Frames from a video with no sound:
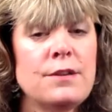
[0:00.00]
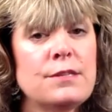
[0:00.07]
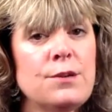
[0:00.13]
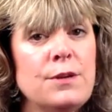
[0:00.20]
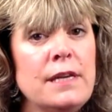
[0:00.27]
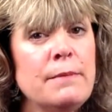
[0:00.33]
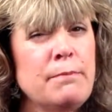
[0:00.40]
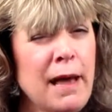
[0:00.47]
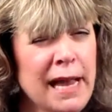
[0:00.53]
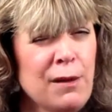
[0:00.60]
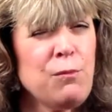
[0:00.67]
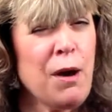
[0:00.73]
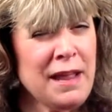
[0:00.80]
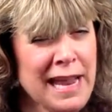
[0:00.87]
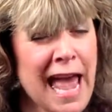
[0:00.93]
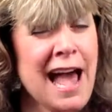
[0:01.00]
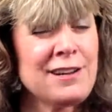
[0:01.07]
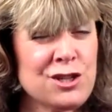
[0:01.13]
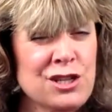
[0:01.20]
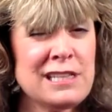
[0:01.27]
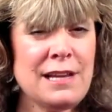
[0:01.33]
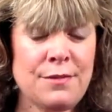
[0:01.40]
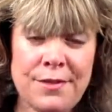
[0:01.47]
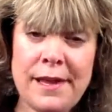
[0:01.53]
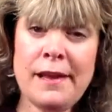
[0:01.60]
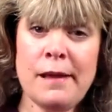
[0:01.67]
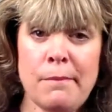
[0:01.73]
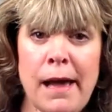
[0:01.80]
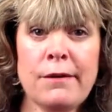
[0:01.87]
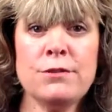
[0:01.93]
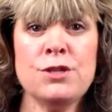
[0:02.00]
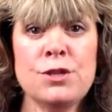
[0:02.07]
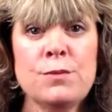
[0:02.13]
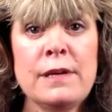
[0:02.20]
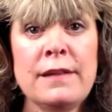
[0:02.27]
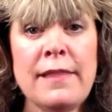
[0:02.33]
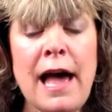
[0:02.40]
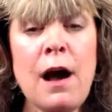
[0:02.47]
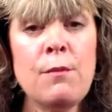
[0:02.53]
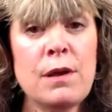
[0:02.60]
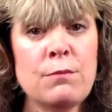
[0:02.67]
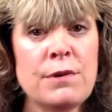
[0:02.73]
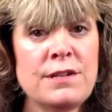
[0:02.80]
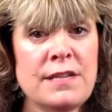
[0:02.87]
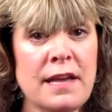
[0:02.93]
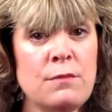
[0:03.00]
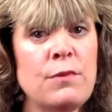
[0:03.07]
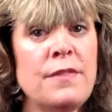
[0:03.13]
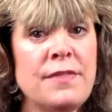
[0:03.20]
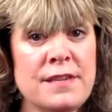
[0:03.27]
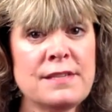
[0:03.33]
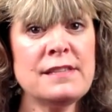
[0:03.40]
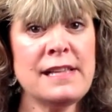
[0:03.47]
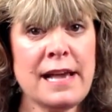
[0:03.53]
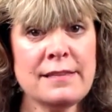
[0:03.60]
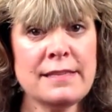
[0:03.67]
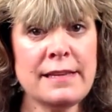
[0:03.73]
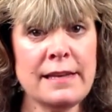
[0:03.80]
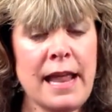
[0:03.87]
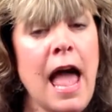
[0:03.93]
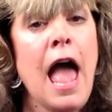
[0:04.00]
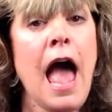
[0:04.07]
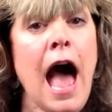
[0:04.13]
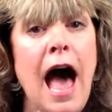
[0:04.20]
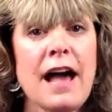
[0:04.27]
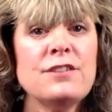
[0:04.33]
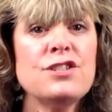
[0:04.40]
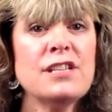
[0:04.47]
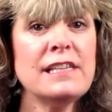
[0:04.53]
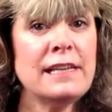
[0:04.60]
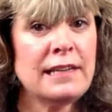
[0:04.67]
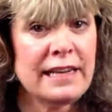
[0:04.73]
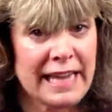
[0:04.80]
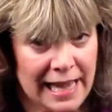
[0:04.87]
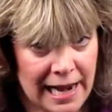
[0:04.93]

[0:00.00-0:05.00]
So you might want to actually think about doing that when we're done with this lesson. Actually